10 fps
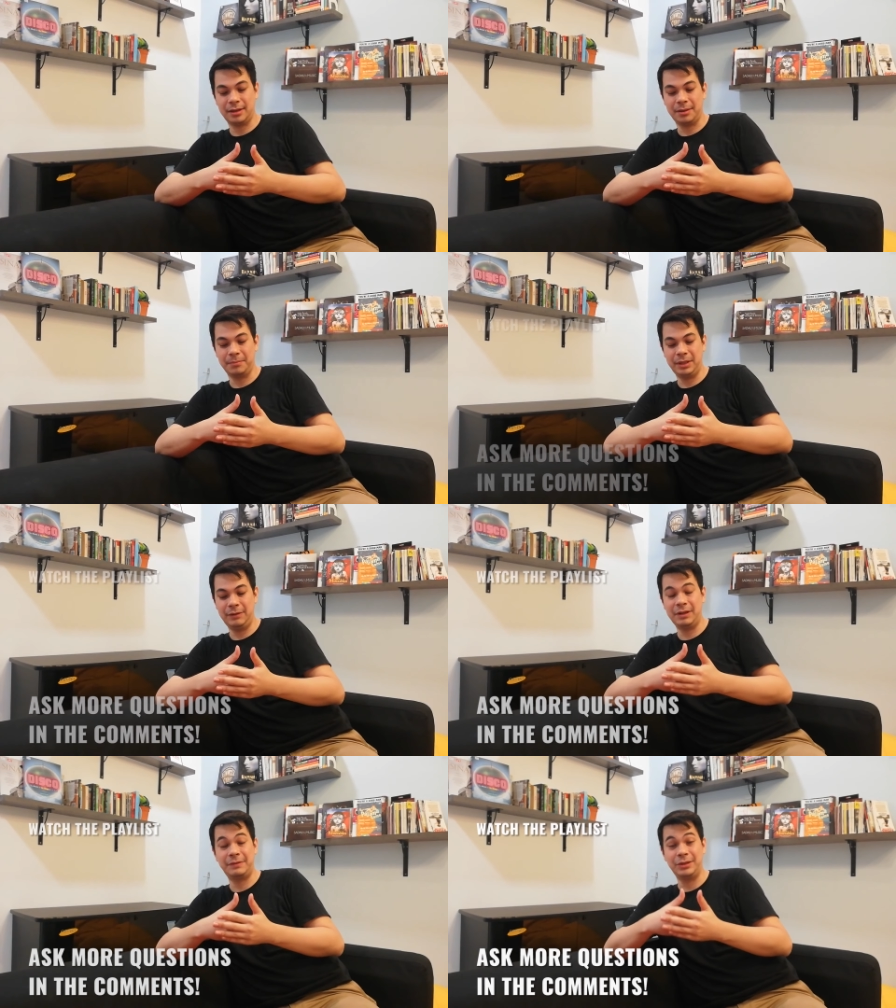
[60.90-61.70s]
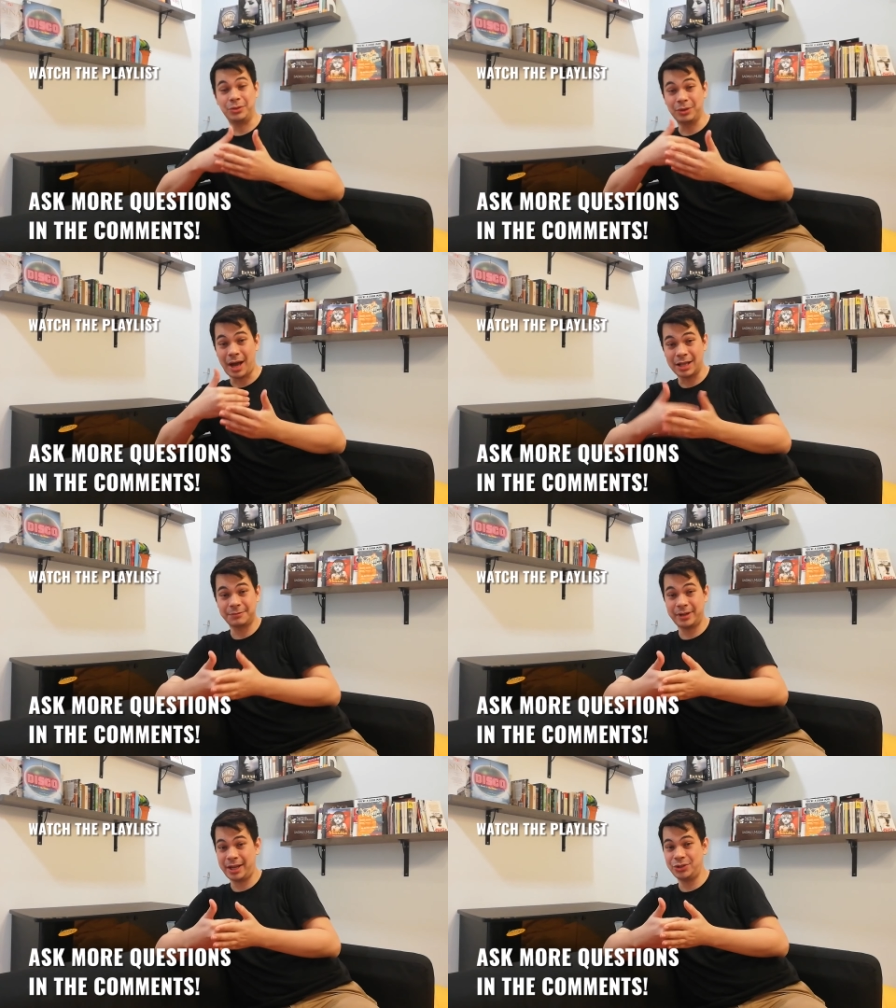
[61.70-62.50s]
um, even if they don't
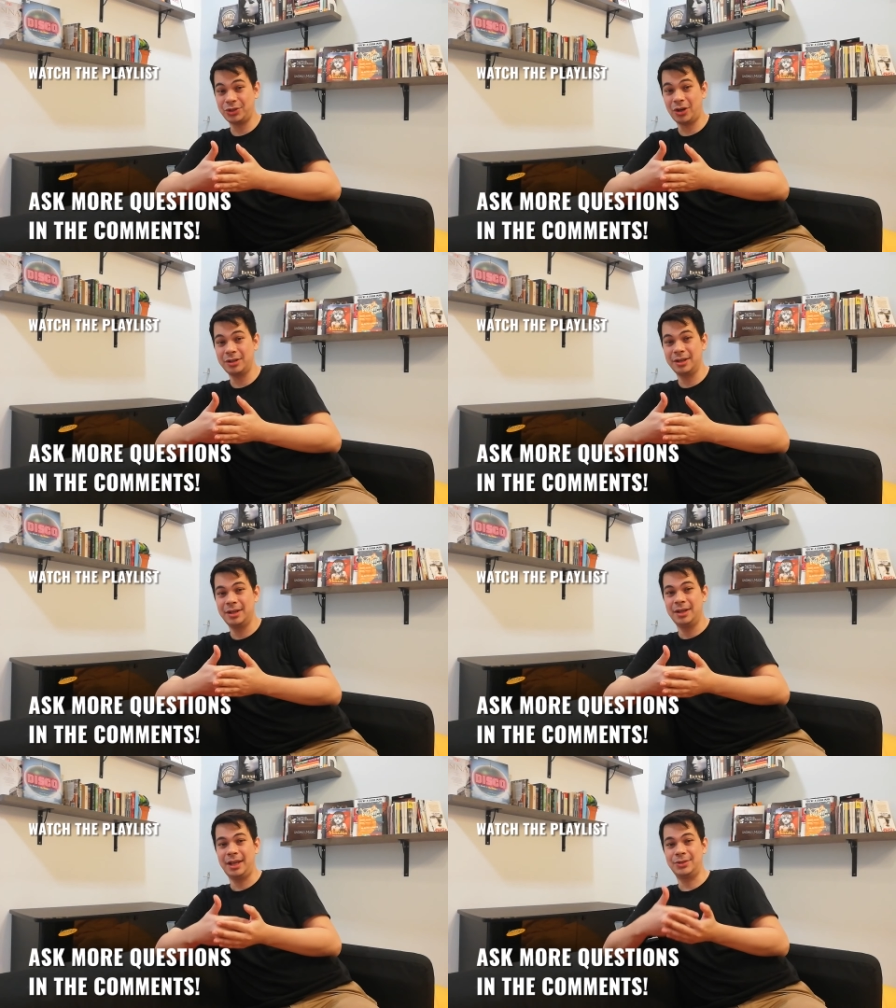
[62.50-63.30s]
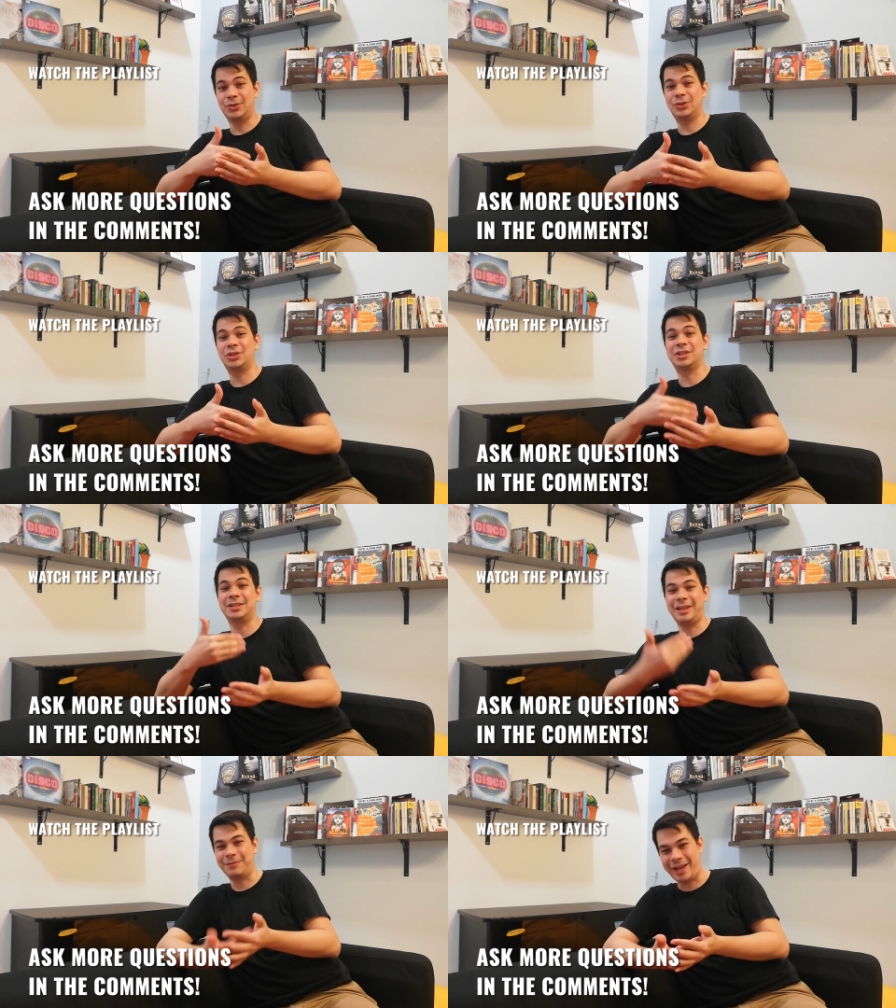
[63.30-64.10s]
ask for a headshot, it's good to
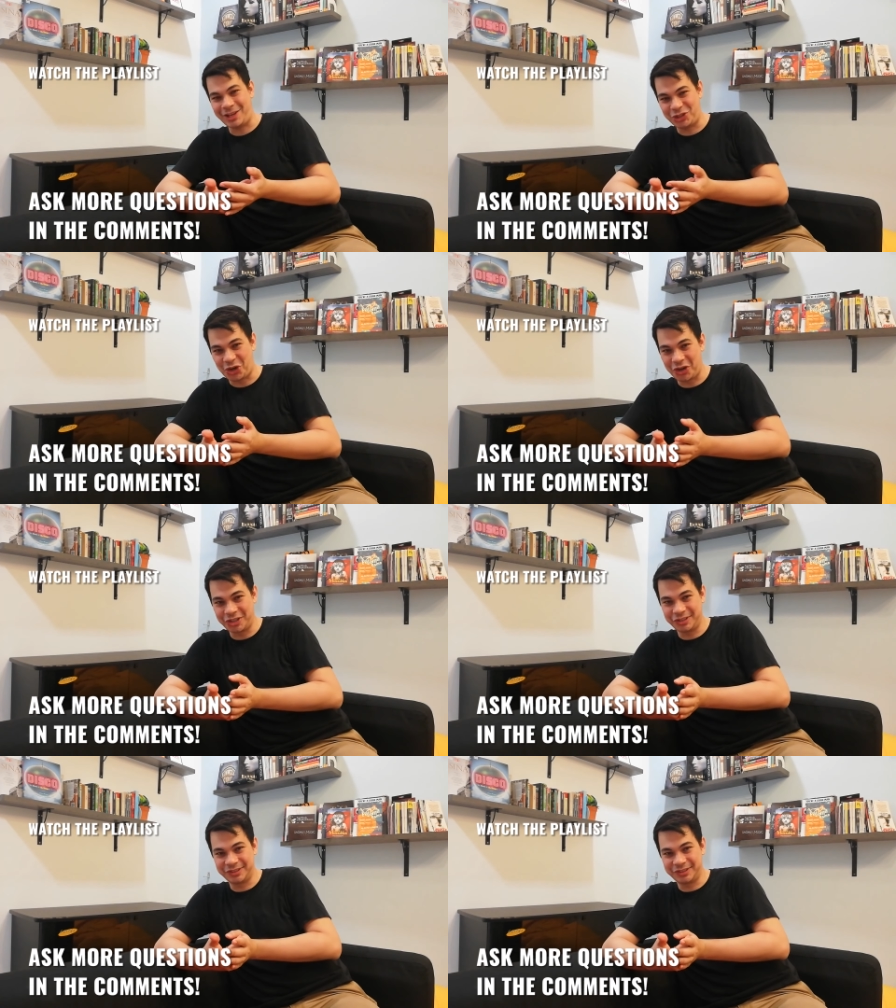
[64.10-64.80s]
just give a headshot.